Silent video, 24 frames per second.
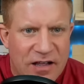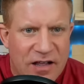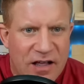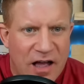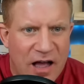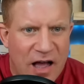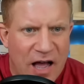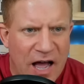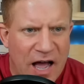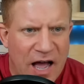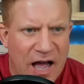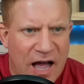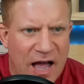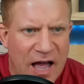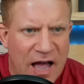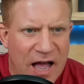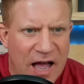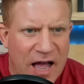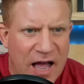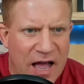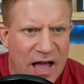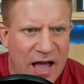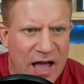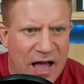
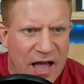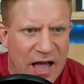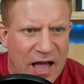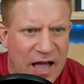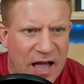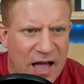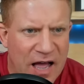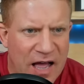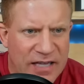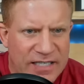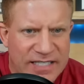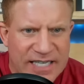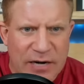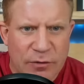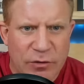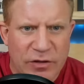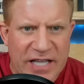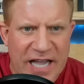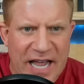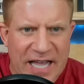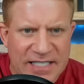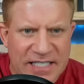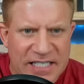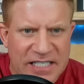uh, said with
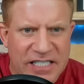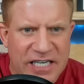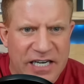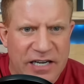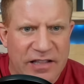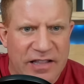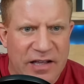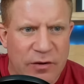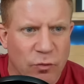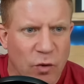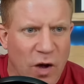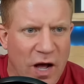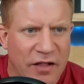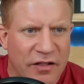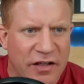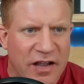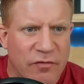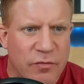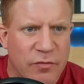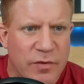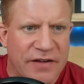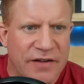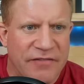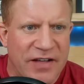the SEC that while
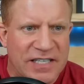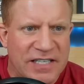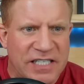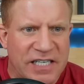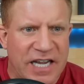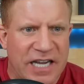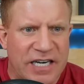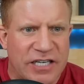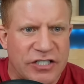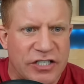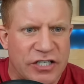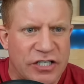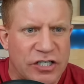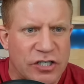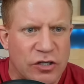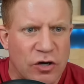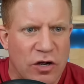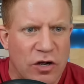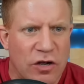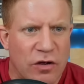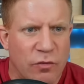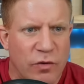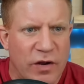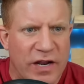government investigations
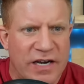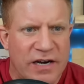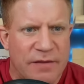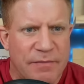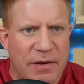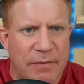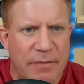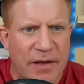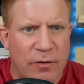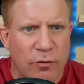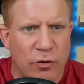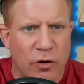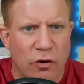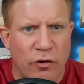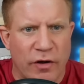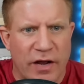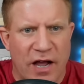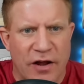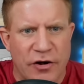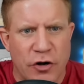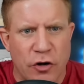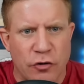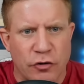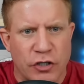into McMahon were going
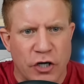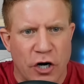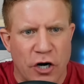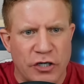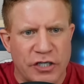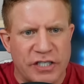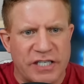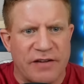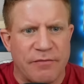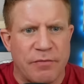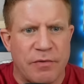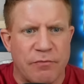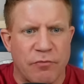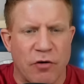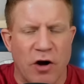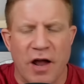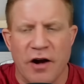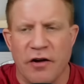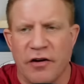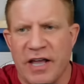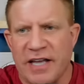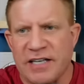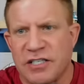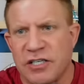on, no charges had been brought.
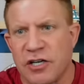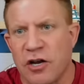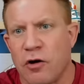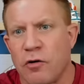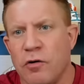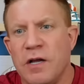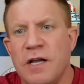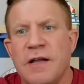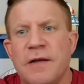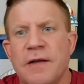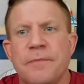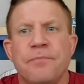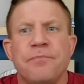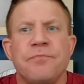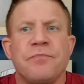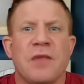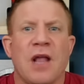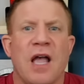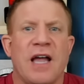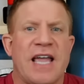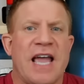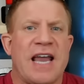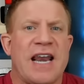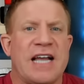Okay, so
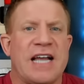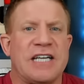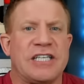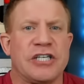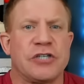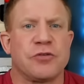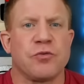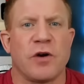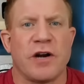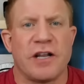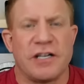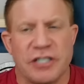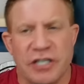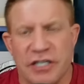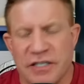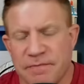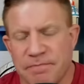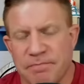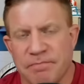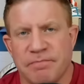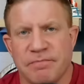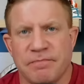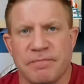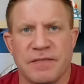again, I just want to just
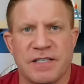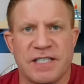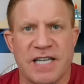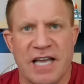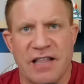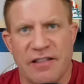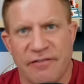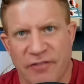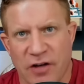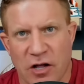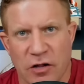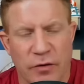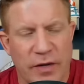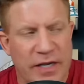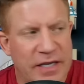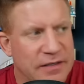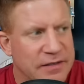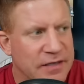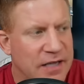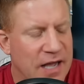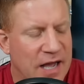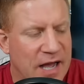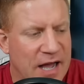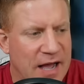say the following.
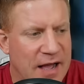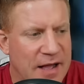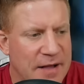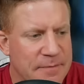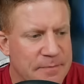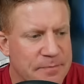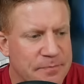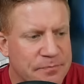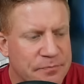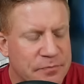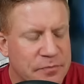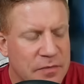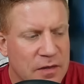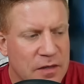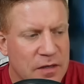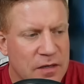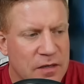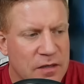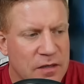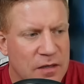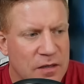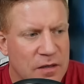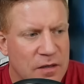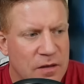Um,
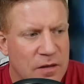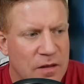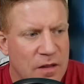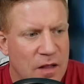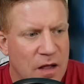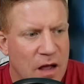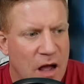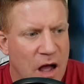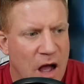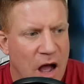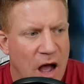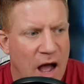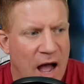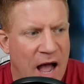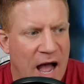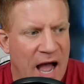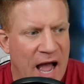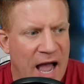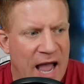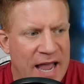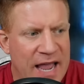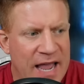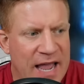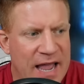
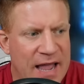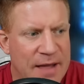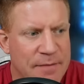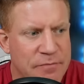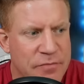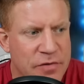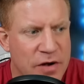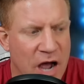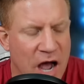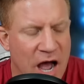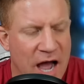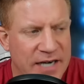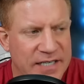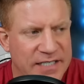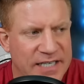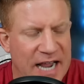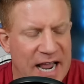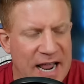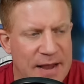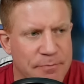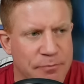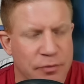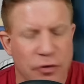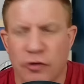I am not
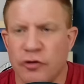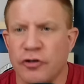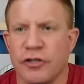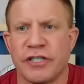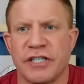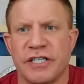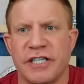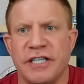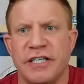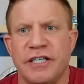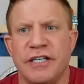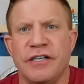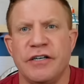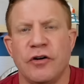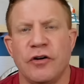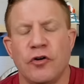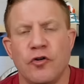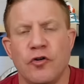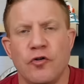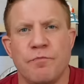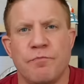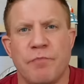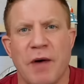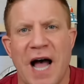a person
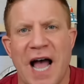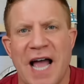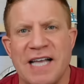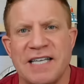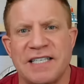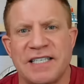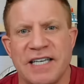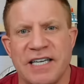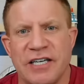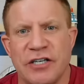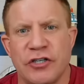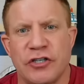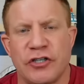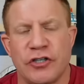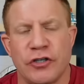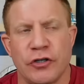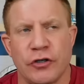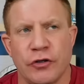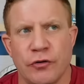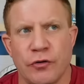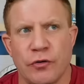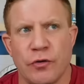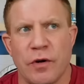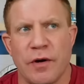who buys into